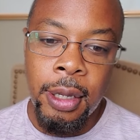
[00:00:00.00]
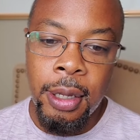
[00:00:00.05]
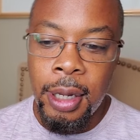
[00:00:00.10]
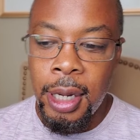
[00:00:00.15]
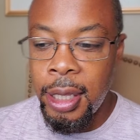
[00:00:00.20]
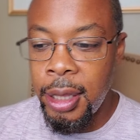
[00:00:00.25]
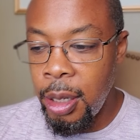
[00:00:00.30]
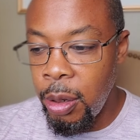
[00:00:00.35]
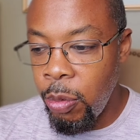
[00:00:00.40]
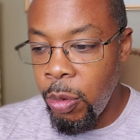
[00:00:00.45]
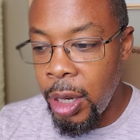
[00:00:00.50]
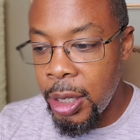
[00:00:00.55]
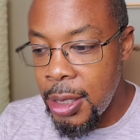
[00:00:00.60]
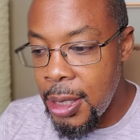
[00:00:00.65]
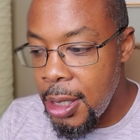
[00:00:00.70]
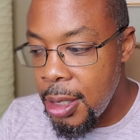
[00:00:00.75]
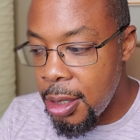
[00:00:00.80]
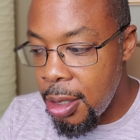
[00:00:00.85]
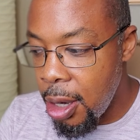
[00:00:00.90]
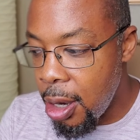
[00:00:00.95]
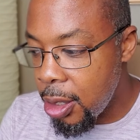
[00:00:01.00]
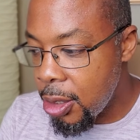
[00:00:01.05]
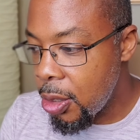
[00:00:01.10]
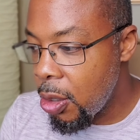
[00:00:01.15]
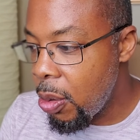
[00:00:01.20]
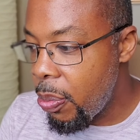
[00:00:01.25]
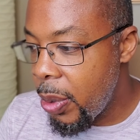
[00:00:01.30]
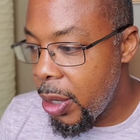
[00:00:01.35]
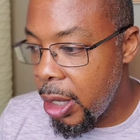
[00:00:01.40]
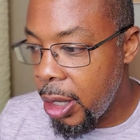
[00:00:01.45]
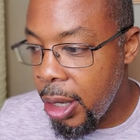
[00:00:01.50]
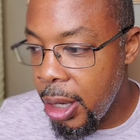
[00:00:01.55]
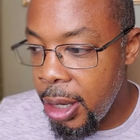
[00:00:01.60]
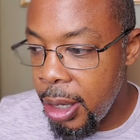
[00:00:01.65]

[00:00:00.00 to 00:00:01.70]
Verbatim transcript: And then once he starts opening